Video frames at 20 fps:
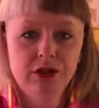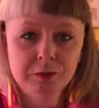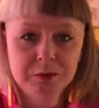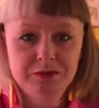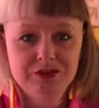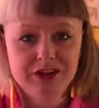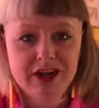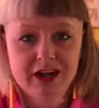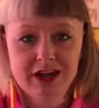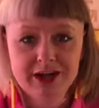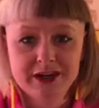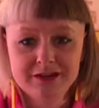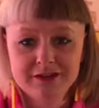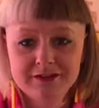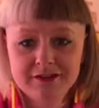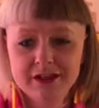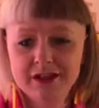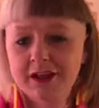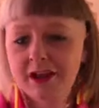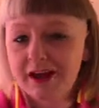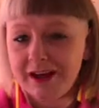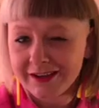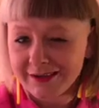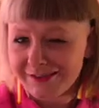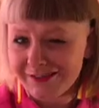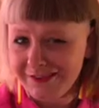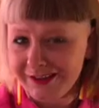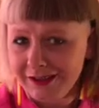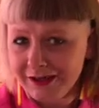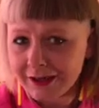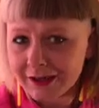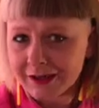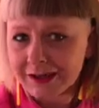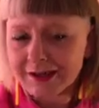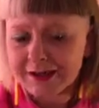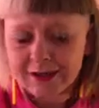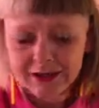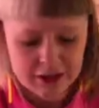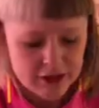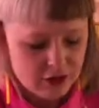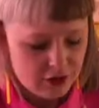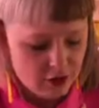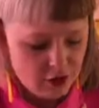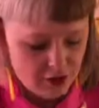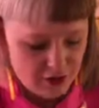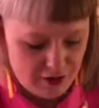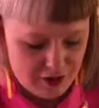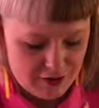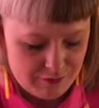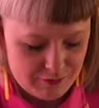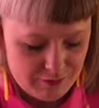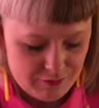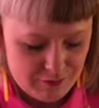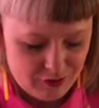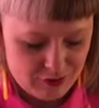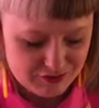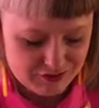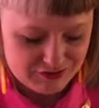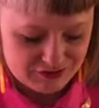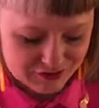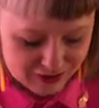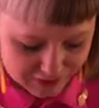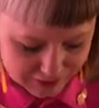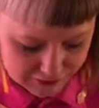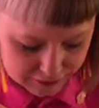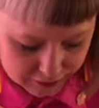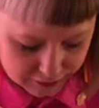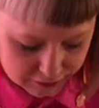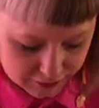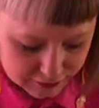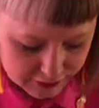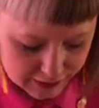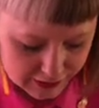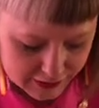object an idea or a title.